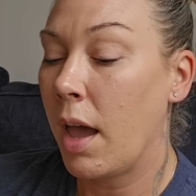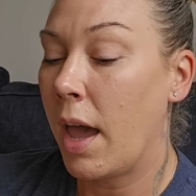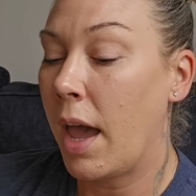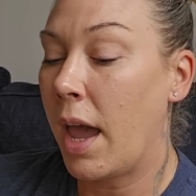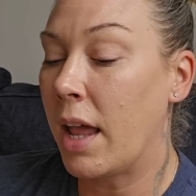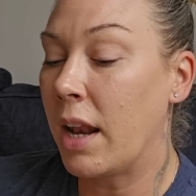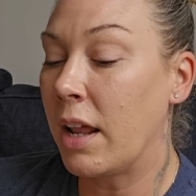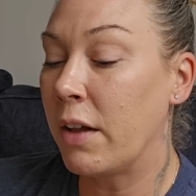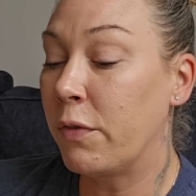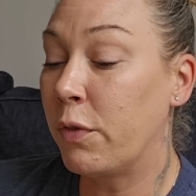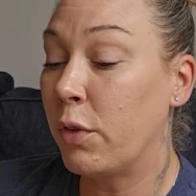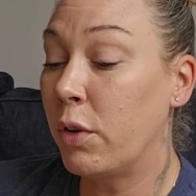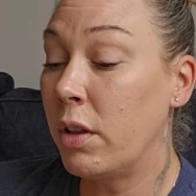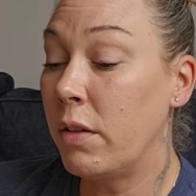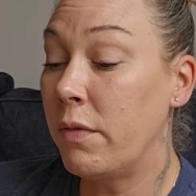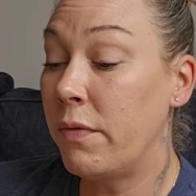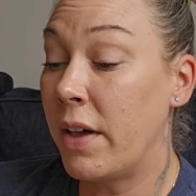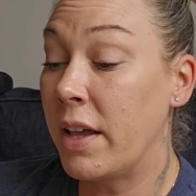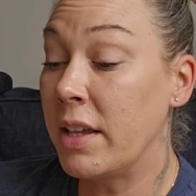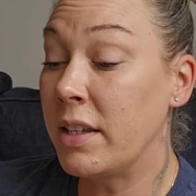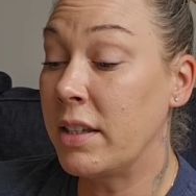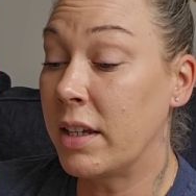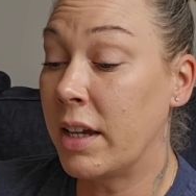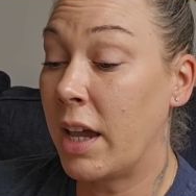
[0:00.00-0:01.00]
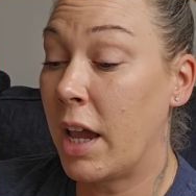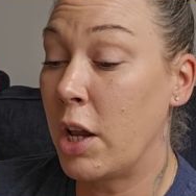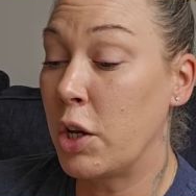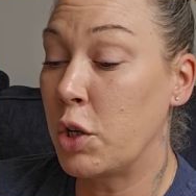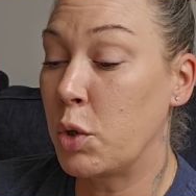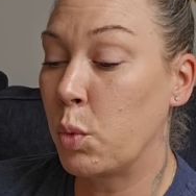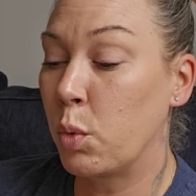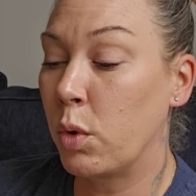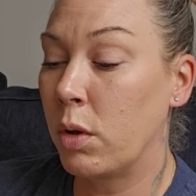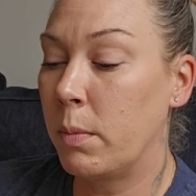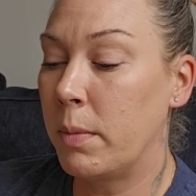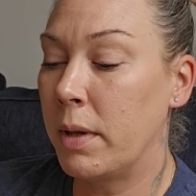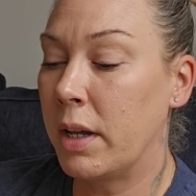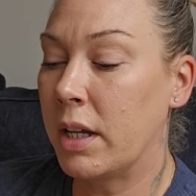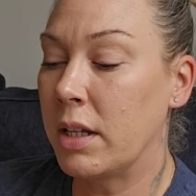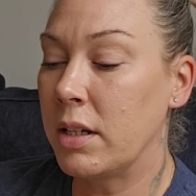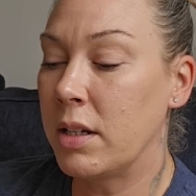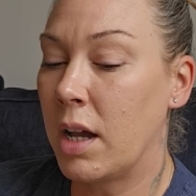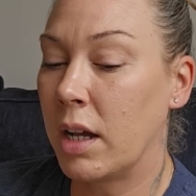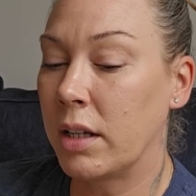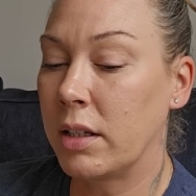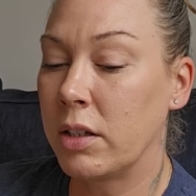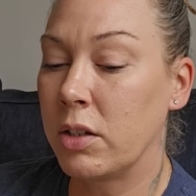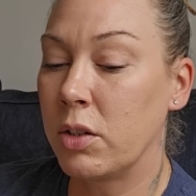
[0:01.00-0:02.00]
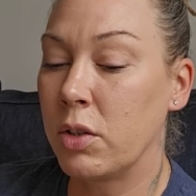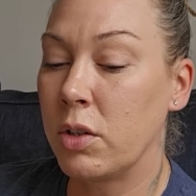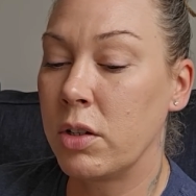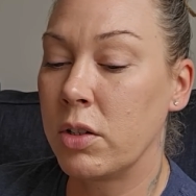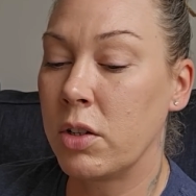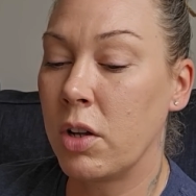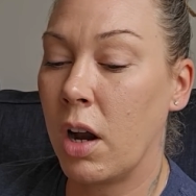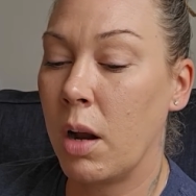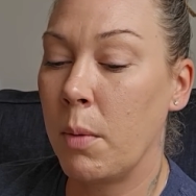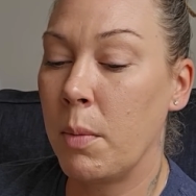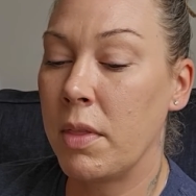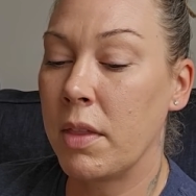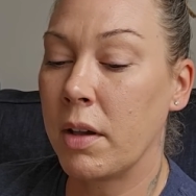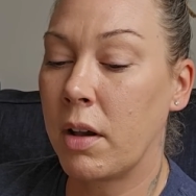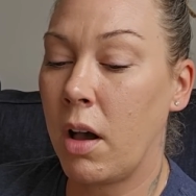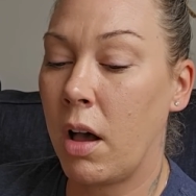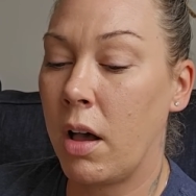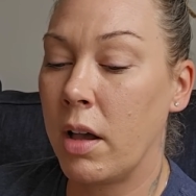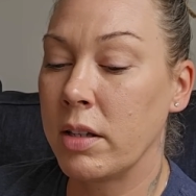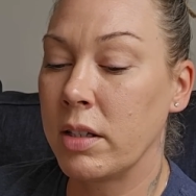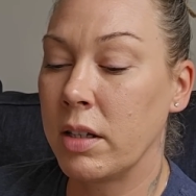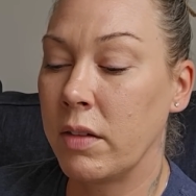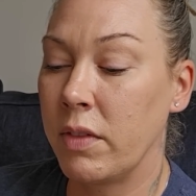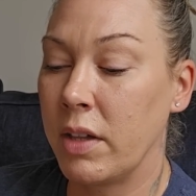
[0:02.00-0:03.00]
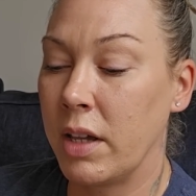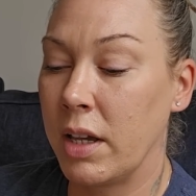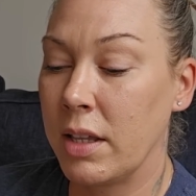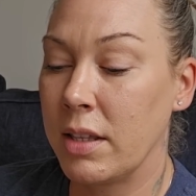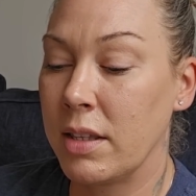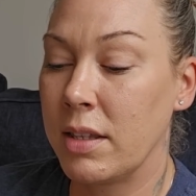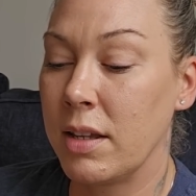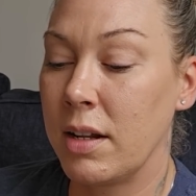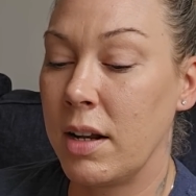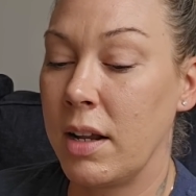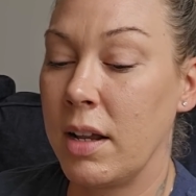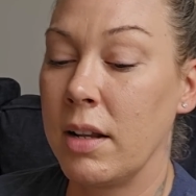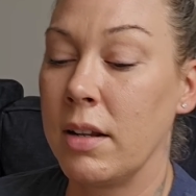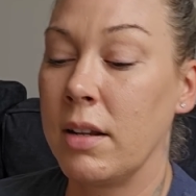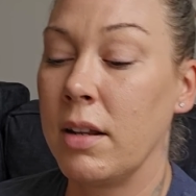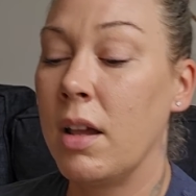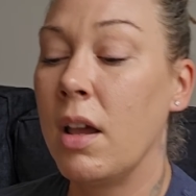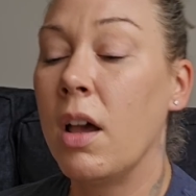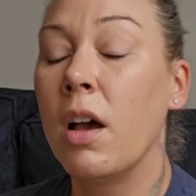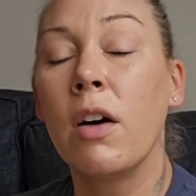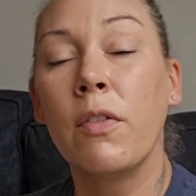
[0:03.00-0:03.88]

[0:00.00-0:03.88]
and a full investigation will be conducted to determine the cause of the incident.